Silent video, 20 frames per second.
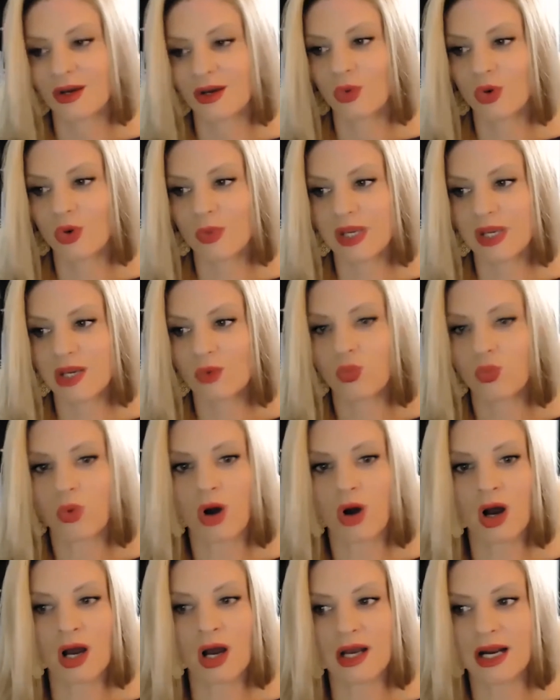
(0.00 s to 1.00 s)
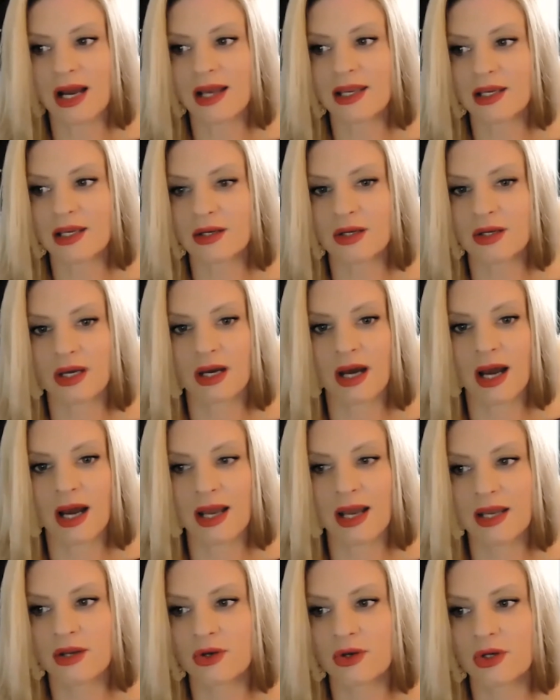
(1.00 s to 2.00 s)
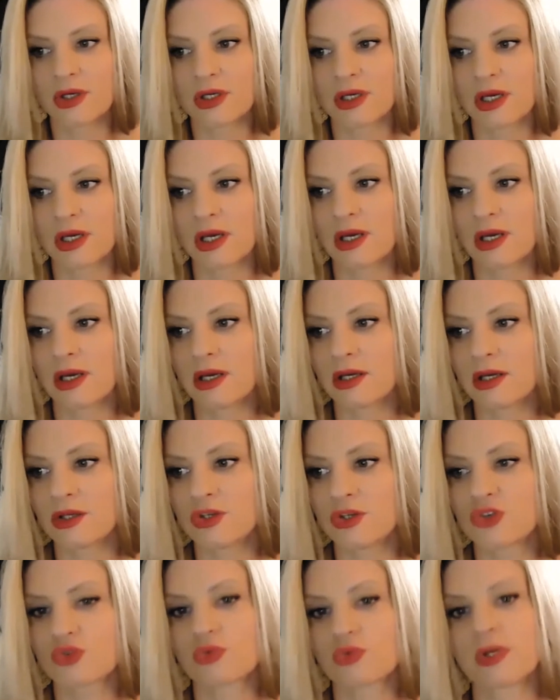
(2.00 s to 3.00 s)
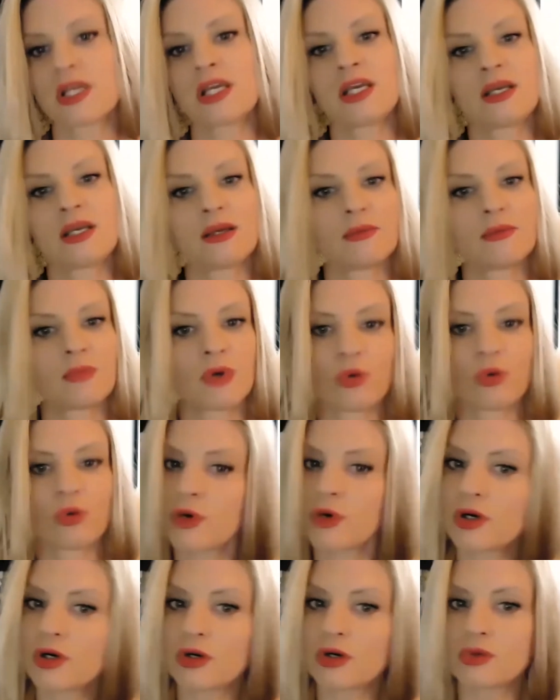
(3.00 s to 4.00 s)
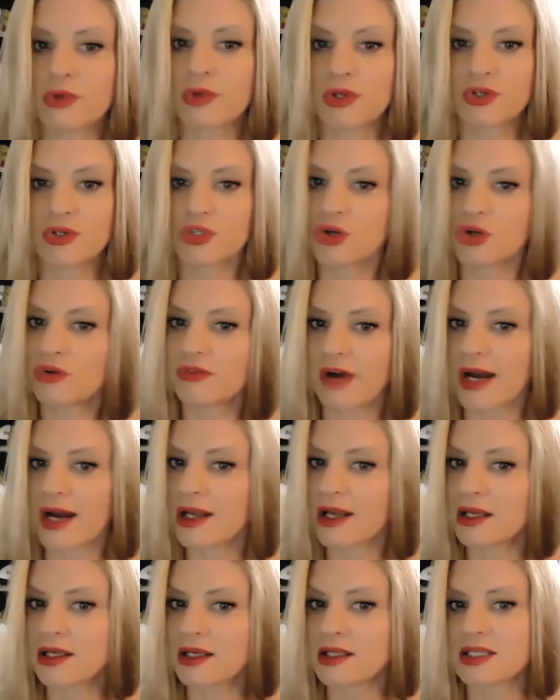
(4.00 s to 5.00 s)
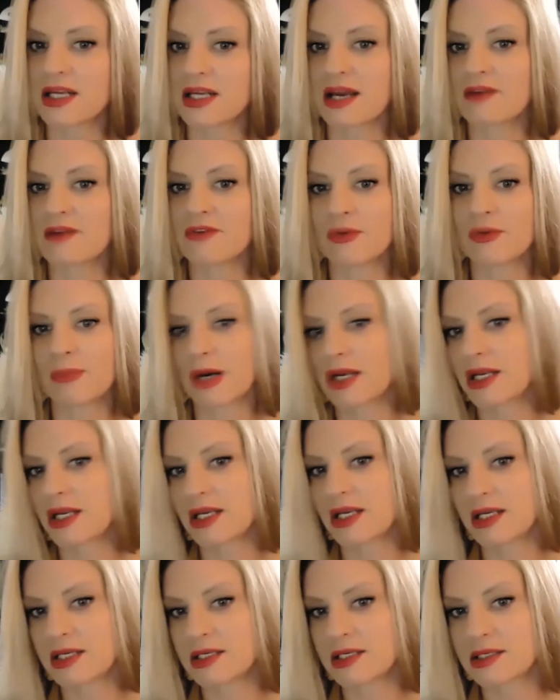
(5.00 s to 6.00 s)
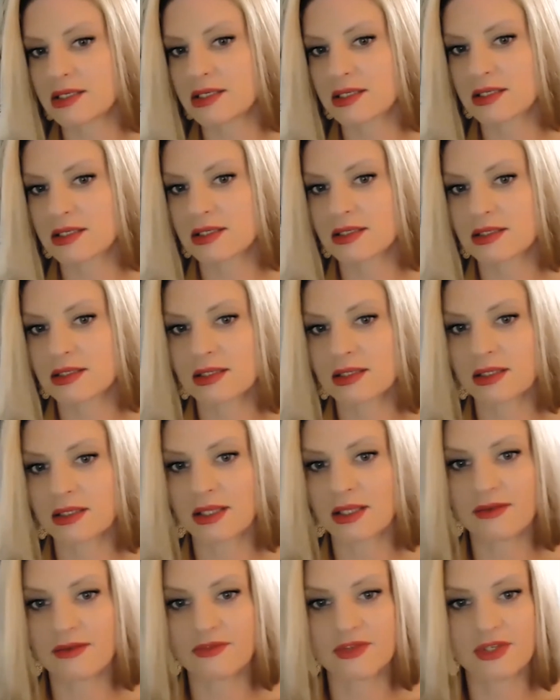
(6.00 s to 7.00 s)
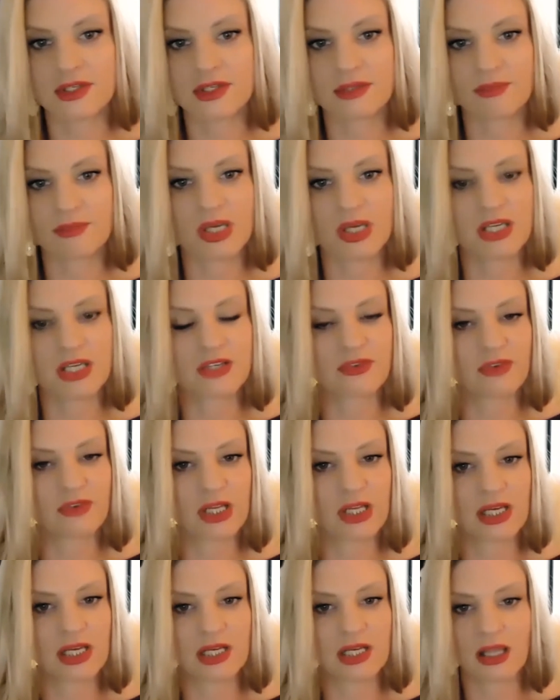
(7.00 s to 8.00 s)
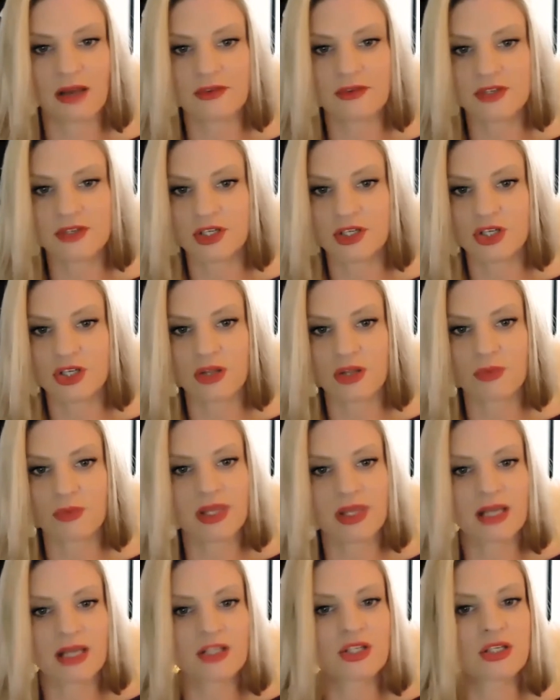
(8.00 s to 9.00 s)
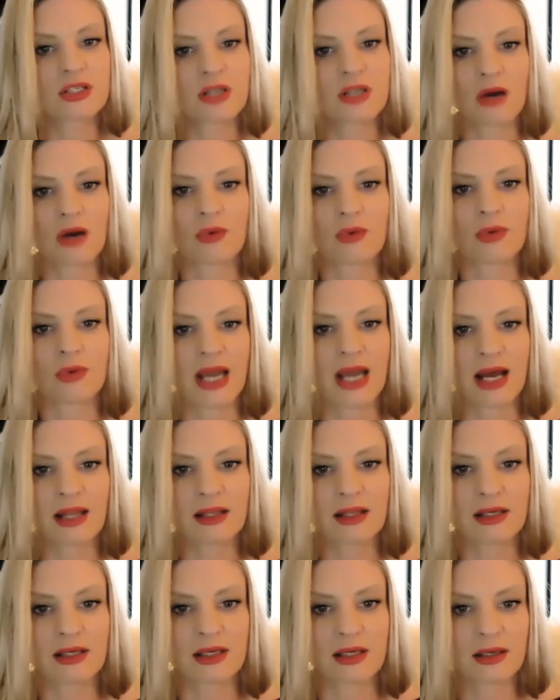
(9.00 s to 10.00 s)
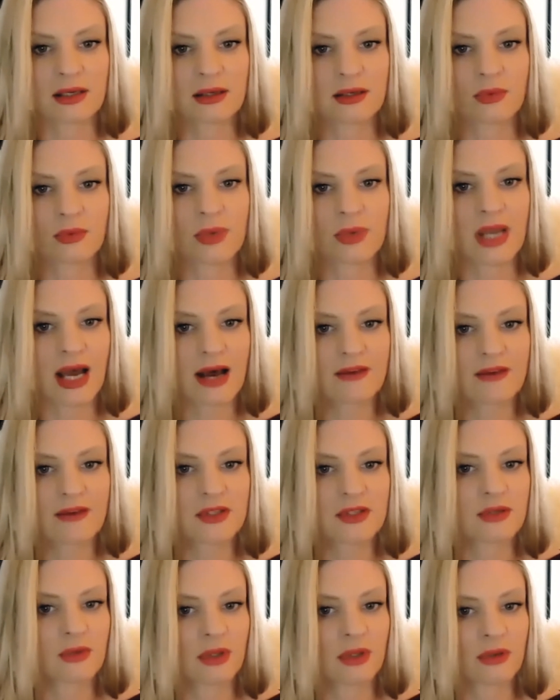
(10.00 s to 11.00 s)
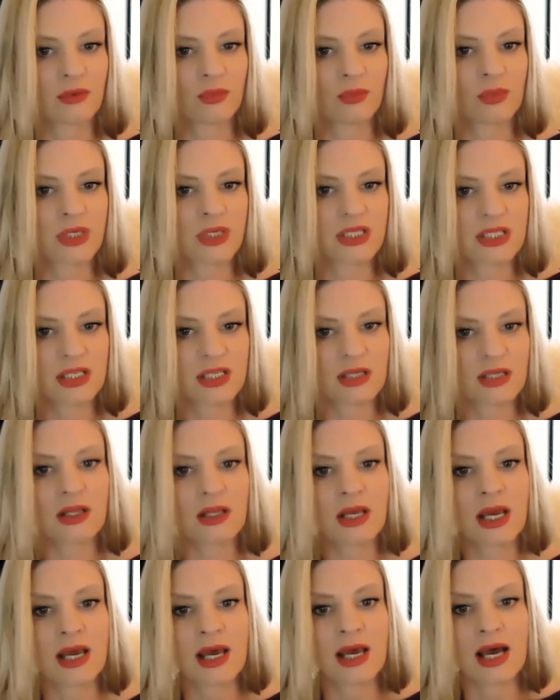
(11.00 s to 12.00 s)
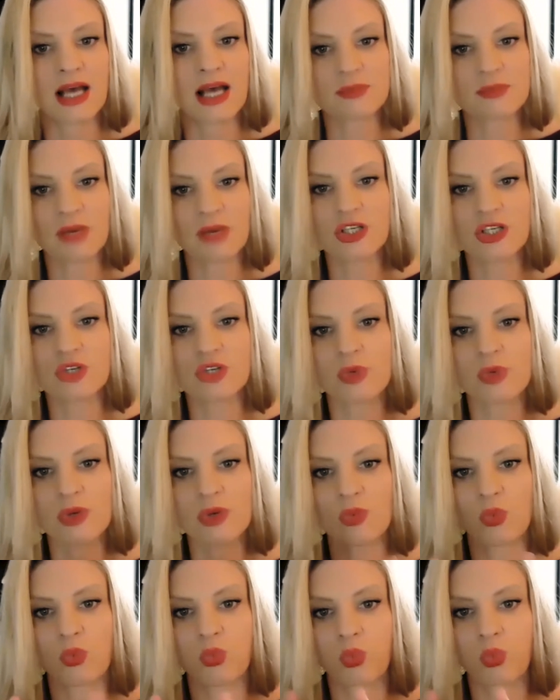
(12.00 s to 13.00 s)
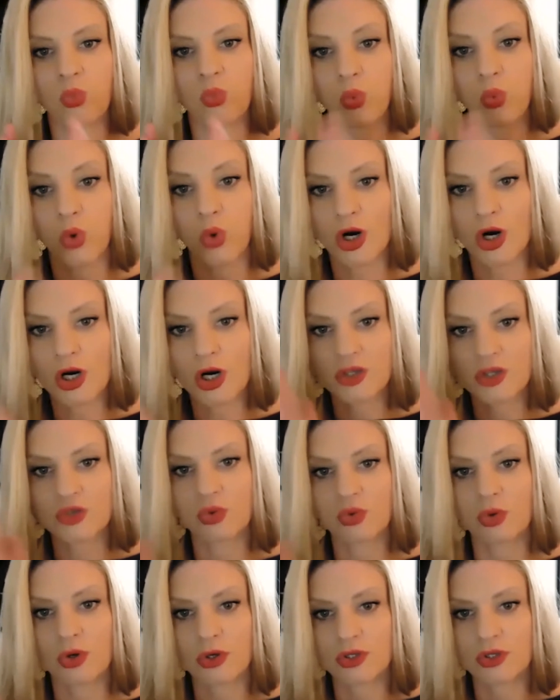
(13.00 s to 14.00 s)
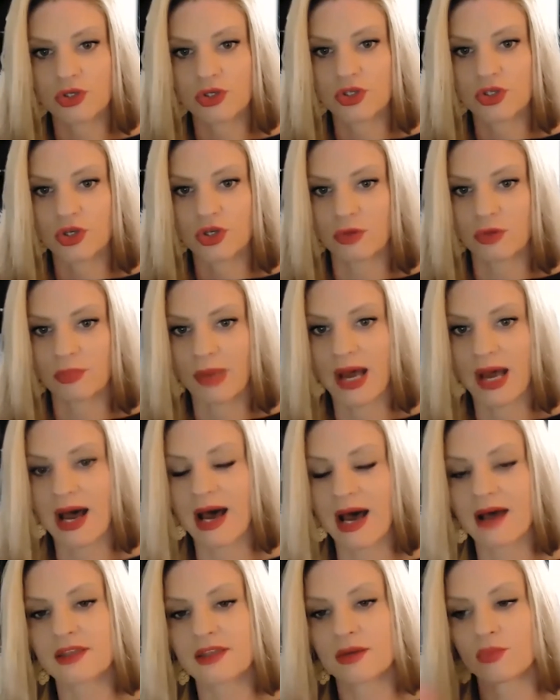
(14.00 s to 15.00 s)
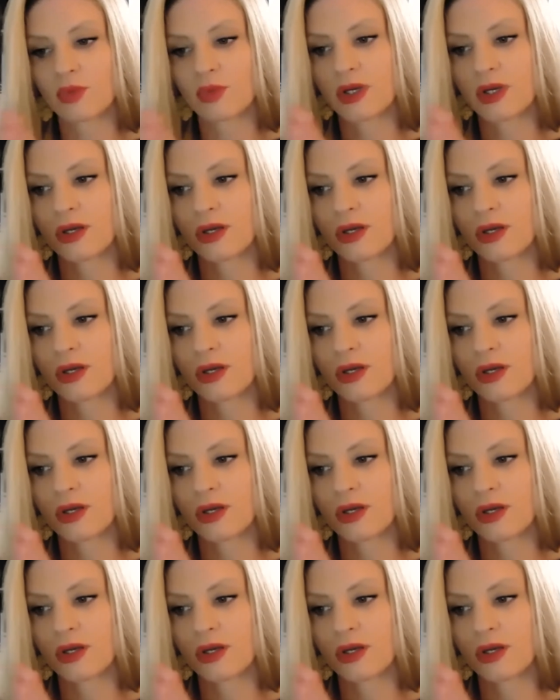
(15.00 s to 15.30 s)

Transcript: well, we could want, I could dream a world where there's no violence and everybody's lives peacefully and loves each other, but that's just not reality. We have to, we still, as much as we work towards a certain path and